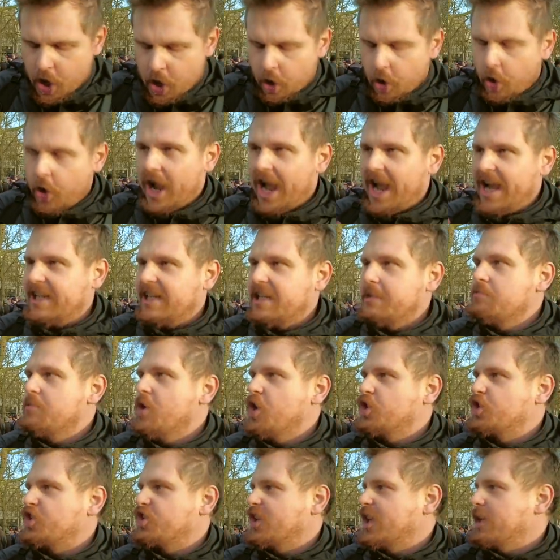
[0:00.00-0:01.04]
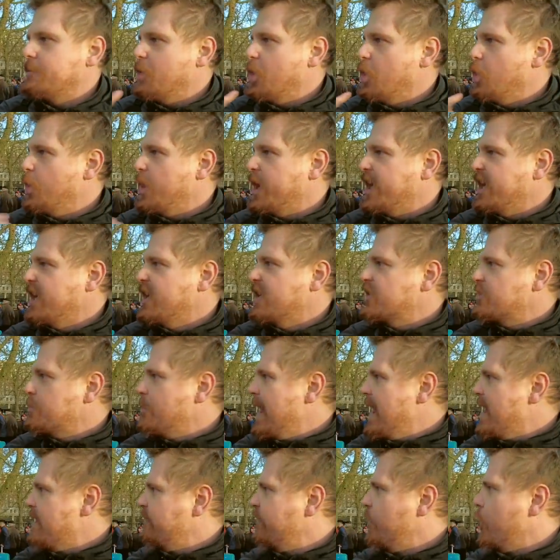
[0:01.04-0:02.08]
or any Muslim who hears
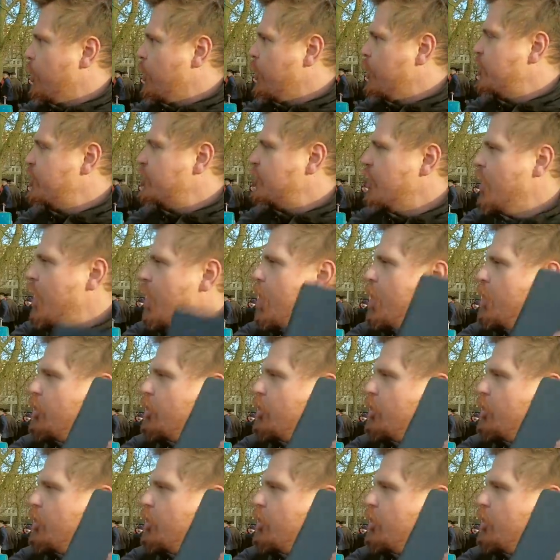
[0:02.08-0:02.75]
my voice,